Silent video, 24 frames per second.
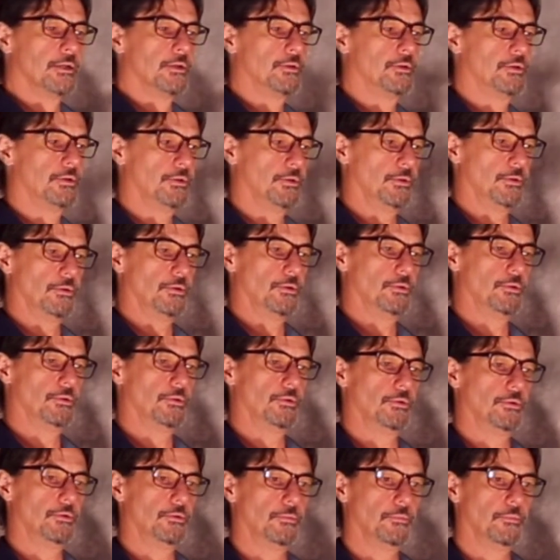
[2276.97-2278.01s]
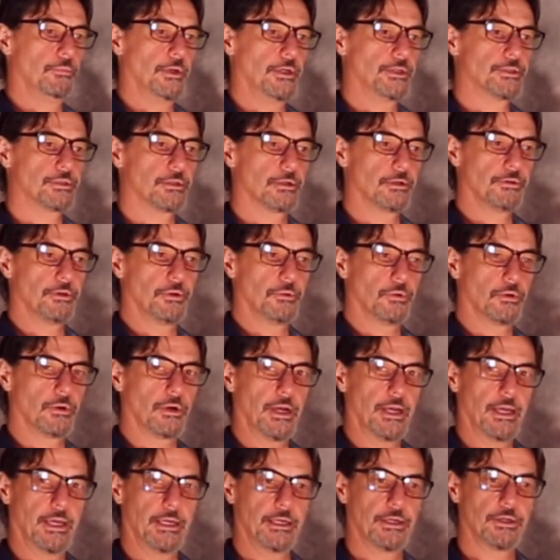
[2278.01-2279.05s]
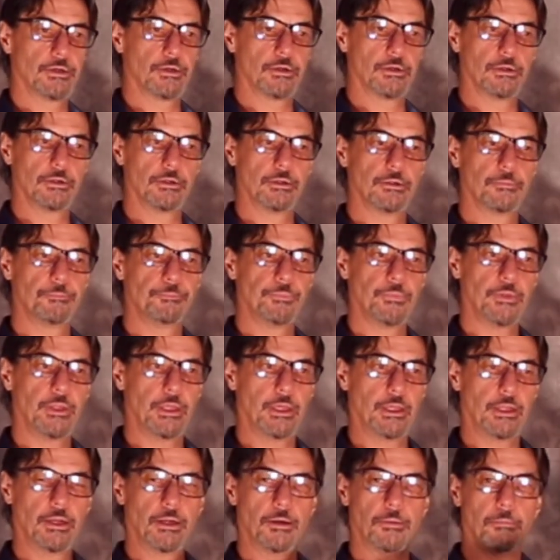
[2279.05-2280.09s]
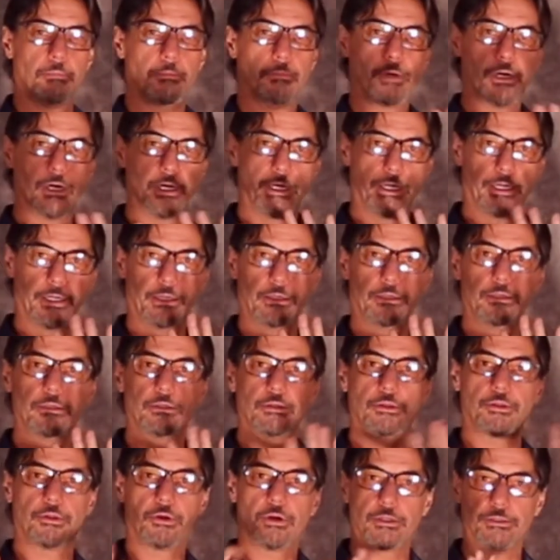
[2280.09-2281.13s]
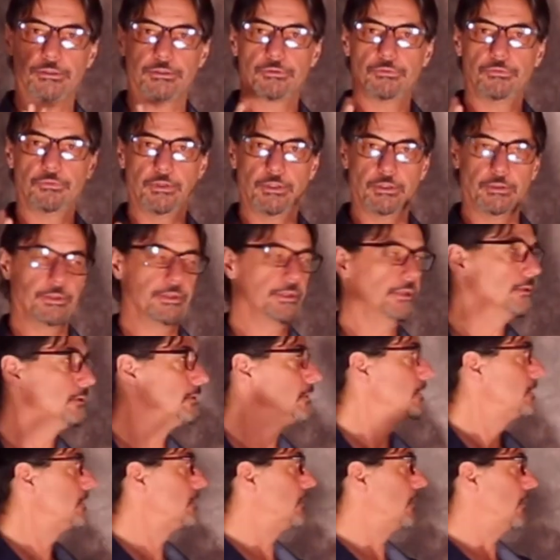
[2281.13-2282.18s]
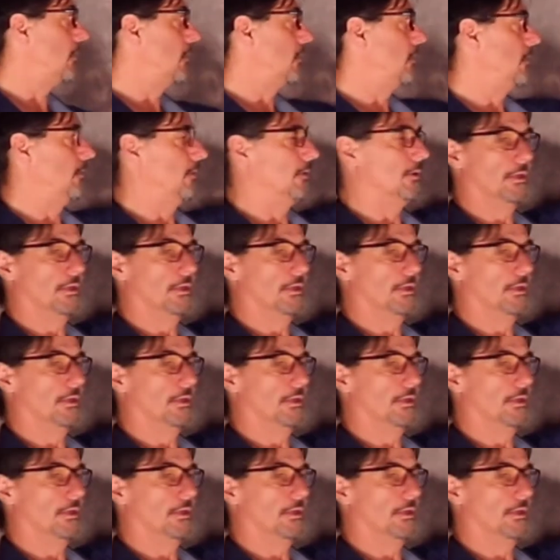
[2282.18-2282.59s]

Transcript: to make sure that we're anchored in a mind, thoughts, feelings, all